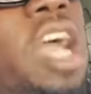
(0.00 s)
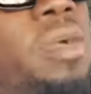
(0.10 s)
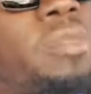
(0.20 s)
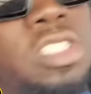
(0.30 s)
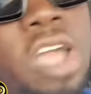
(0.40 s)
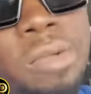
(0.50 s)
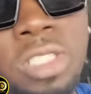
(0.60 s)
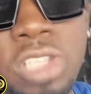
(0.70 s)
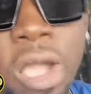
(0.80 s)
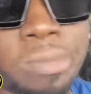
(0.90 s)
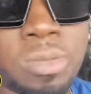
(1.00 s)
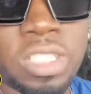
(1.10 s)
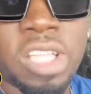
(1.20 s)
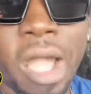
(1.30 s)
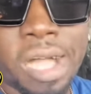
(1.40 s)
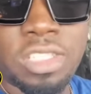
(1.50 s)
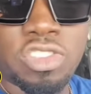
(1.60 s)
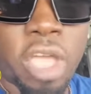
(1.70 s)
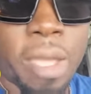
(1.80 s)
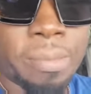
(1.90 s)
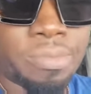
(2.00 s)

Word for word: tag me, tag me, tag me, me not answer